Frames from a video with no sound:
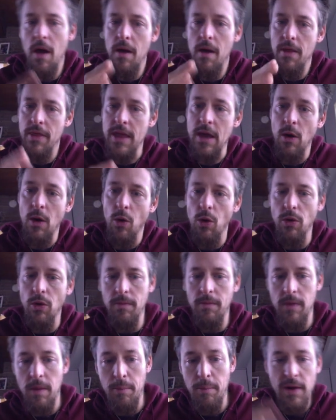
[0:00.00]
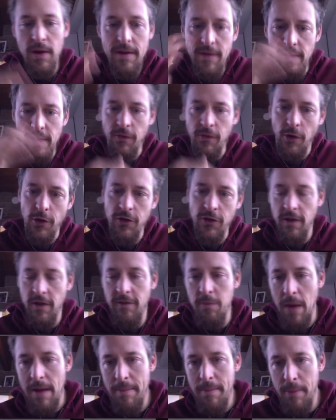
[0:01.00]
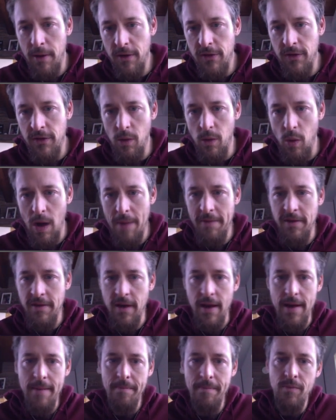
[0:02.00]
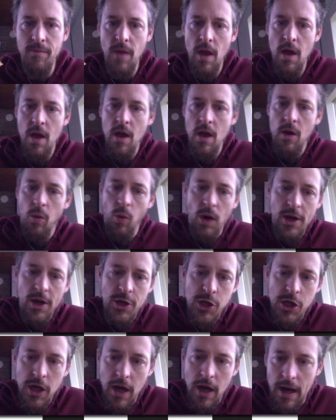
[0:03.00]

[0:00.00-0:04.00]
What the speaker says: the previous version of my personal website, which